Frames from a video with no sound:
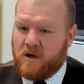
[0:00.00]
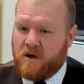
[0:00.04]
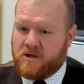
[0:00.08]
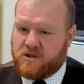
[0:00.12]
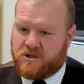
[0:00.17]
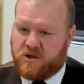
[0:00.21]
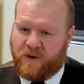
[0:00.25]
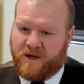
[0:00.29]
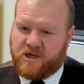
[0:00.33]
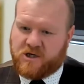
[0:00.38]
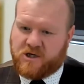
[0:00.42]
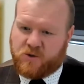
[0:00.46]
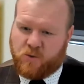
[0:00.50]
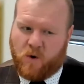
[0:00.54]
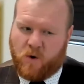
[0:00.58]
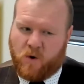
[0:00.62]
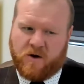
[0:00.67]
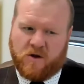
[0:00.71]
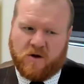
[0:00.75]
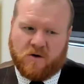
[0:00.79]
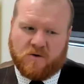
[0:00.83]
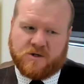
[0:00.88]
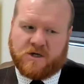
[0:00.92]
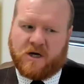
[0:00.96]
So each one
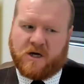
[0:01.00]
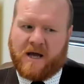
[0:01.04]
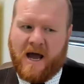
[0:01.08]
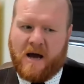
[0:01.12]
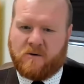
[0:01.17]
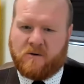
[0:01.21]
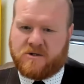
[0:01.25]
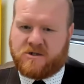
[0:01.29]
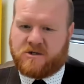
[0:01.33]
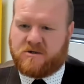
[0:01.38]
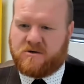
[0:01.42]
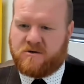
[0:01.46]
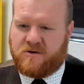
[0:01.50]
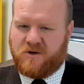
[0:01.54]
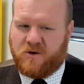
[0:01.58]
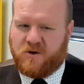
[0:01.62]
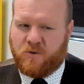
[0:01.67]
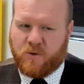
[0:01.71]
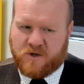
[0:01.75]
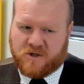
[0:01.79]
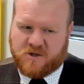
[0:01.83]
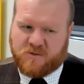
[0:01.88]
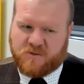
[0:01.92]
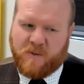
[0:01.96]
of those accounts, you
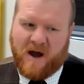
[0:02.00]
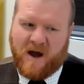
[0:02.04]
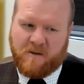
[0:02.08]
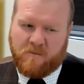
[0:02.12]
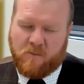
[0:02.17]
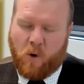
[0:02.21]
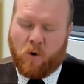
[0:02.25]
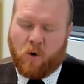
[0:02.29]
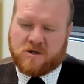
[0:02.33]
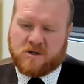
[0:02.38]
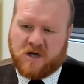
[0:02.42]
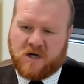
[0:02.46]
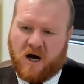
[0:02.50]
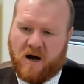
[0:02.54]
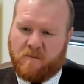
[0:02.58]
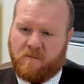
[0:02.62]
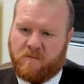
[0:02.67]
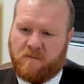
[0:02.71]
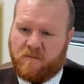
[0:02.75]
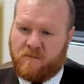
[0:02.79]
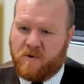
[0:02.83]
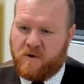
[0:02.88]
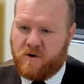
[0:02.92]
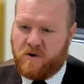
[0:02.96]
would spend more
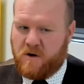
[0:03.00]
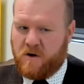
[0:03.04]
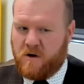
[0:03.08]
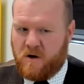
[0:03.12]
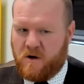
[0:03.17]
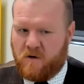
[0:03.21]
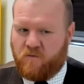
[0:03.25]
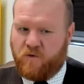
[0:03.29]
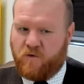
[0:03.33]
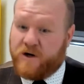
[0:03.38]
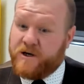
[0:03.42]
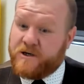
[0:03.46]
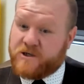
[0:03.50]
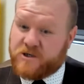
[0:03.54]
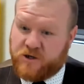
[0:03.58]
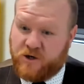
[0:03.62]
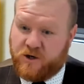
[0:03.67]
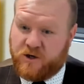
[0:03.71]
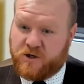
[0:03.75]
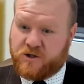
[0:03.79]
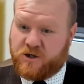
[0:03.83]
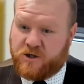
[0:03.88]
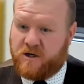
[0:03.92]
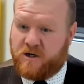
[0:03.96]
time
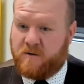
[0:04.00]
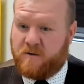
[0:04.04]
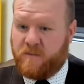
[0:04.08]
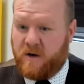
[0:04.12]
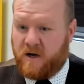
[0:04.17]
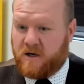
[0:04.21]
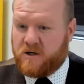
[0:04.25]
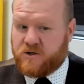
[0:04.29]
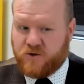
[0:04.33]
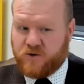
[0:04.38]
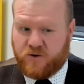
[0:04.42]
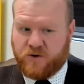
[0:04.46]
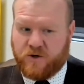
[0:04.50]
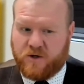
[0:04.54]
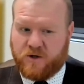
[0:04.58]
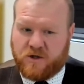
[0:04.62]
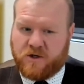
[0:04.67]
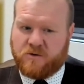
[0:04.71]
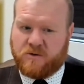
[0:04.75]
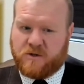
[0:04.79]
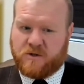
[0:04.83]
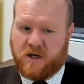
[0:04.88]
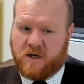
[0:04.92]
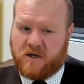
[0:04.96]
researching and making sure your
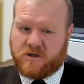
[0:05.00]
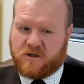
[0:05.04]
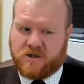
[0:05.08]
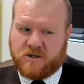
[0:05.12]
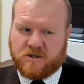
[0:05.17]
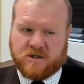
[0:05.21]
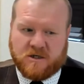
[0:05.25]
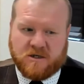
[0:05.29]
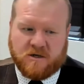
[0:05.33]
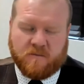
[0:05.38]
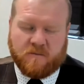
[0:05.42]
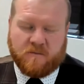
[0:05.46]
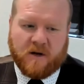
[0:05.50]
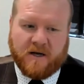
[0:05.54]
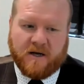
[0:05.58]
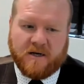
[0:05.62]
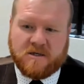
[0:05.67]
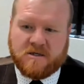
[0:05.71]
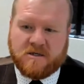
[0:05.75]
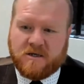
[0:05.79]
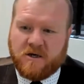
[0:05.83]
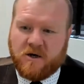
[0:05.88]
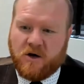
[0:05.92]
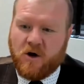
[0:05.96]
due diligence is in
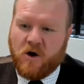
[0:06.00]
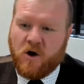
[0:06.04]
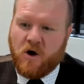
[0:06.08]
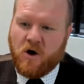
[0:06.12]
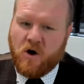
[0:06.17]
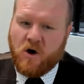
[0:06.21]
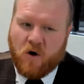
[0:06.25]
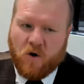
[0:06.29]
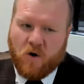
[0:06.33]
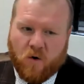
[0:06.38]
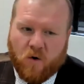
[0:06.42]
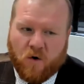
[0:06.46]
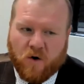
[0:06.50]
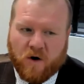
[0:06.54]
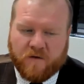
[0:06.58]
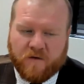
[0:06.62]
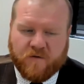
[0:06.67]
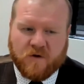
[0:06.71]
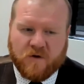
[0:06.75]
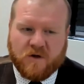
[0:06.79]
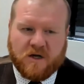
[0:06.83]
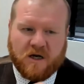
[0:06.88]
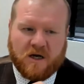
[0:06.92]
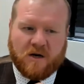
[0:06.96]
place. Or if
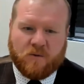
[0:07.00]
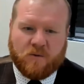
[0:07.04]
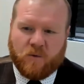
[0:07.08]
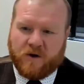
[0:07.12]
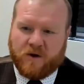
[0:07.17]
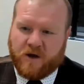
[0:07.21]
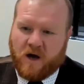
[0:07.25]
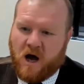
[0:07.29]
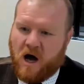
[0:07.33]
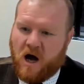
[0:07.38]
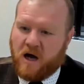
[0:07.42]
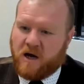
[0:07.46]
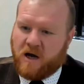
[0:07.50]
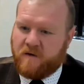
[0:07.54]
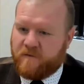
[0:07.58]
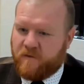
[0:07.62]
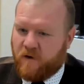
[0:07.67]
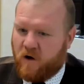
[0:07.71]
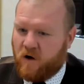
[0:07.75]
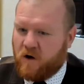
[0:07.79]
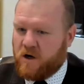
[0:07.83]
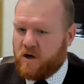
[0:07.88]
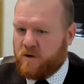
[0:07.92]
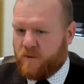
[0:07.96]
you're dealing with high
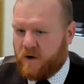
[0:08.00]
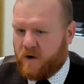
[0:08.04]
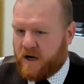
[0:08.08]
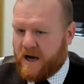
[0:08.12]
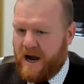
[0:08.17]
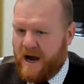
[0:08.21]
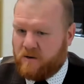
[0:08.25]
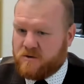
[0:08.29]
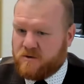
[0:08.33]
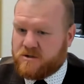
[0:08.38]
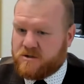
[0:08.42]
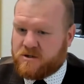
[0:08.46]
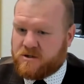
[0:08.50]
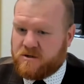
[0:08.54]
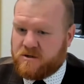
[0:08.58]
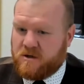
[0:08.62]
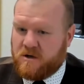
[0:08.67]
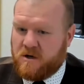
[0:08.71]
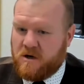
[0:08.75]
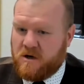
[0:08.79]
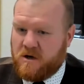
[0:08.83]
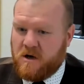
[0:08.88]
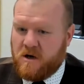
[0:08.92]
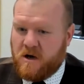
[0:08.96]
volume accounts,
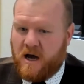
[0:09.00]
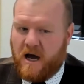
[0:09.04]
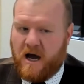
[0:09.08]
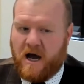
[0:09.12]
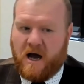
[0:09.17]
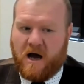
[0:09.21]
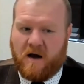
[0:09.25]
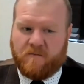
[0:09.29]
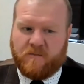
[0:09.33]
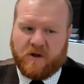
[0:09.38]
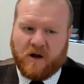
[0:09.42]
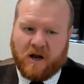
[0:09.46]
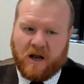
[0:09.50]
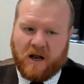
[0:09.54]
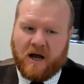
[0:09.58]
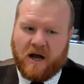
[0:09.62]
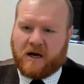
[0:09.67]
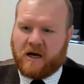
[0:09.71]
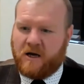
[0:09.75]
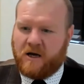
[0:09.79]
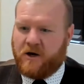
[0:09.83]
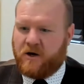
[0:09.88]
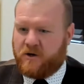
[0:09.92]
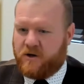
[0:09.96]
the
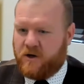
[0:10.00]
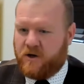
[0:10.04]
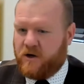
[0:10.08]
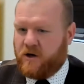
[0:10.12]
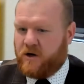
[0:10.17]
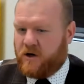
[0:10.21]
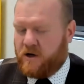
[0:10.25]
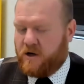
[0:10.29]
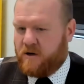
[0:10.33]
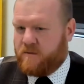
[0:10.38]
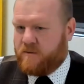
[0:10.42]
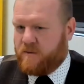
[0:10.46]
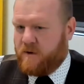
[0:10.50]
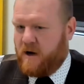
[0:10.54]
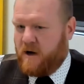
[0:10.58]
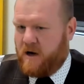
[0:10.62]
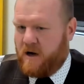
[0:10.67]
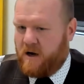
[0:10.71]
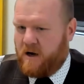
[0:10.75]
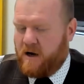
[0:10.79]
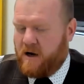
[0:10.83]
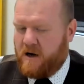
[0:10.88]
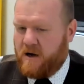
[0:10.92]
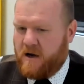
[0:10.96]
likelihood that you're going
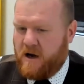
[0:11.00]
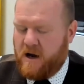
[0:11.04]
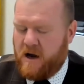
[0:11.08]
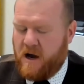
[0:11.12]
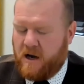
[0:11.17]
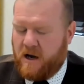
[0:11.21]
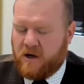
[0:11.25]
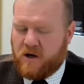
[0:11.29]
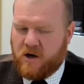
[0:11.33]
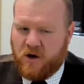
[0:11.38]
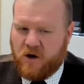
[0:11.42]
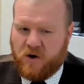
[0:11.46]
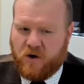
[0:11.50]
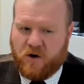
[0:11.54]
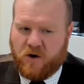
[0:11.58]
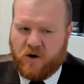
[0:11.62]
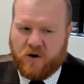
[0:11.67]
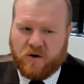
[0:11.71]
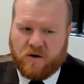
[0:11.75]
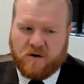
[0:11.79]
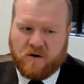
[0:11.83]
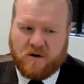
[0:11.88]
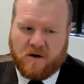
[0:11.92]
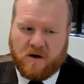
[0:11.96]
to incur
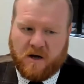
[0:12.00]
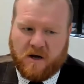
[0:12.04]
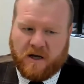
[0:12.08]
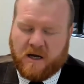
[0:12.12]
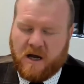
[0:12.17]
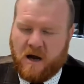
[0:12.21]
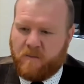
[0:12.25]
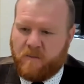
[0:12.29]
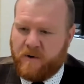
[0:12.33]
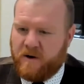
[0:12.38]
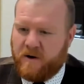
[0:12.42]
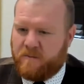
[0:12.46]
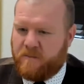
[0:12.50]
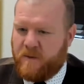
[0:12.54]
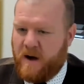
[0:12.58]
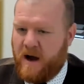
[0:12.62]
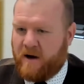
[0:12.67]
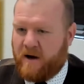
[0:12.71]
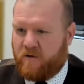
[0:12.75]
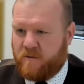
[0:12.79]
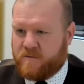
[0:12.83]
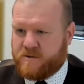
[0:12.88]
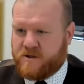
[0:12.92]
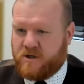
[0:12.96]
a company
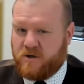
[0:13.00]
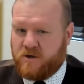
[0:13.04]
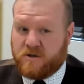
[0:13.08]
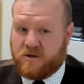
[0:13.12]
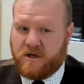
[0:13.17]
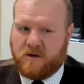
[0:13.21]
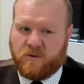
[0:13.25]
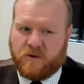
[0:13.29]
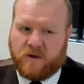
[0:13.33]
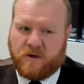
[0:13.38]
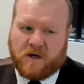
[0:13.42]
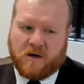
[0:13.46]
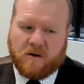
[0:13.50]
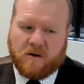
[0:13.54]
bankruptcy or deal with